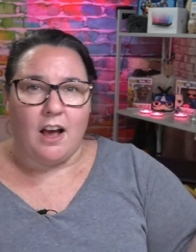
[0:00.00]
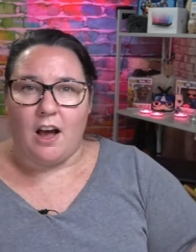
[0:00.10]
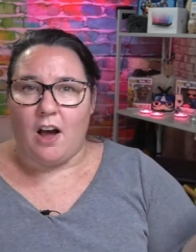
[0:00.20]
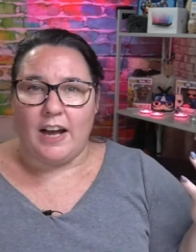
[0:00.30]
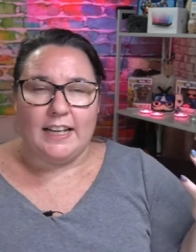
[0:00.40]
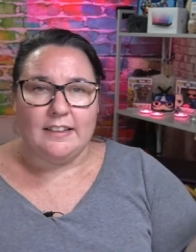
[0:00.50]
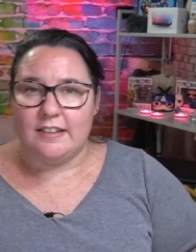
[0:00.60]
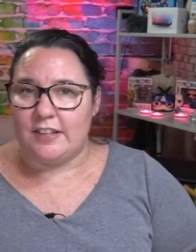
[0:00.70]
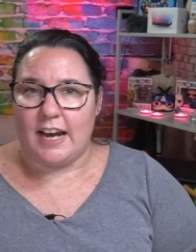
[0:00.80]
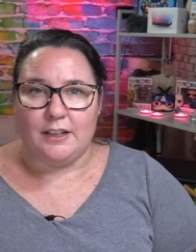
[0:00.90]
I
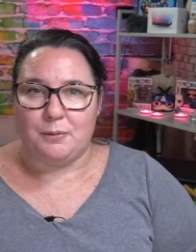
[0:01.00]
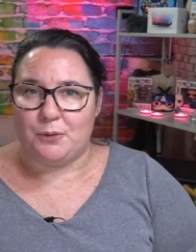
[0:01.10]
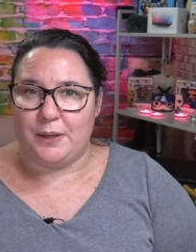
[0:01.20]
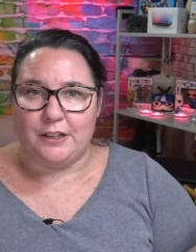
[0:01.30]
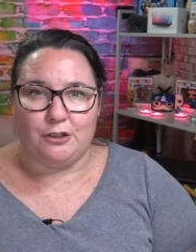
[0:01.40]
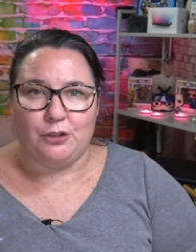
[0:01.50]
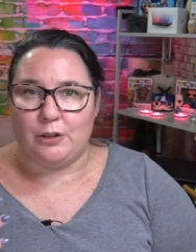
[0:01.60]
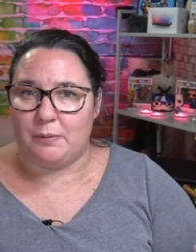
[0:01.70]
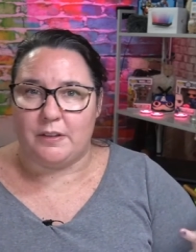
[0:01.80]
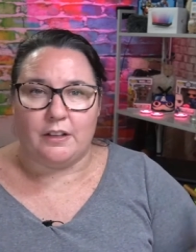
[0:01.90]
interchange between the
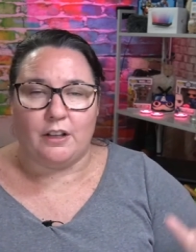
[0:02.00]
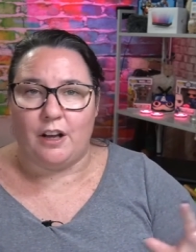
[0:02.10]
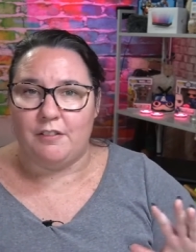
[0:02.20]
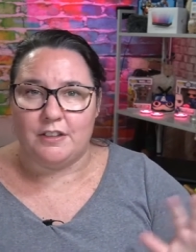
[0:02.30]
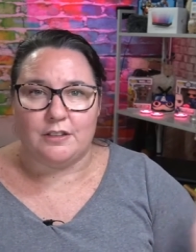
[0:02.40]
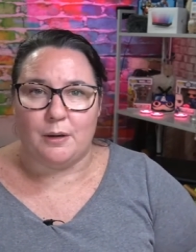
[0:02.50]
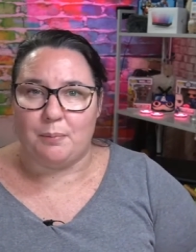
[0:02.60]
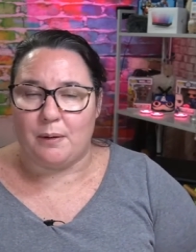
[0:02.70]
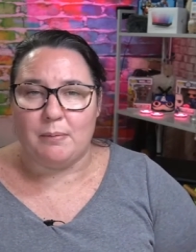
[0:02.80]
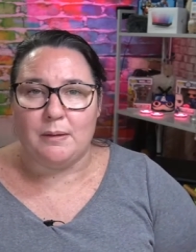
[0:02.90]
tulips and the clovers, no
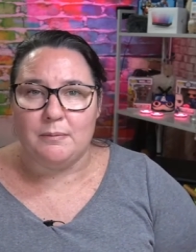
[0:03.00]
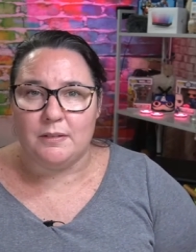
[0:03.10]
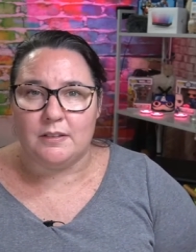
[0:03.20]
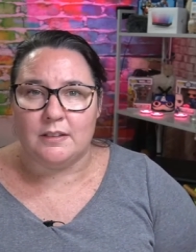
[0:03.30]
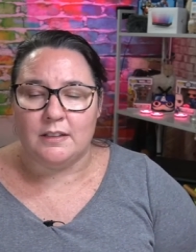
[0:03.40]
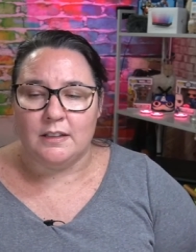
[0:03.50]
problems.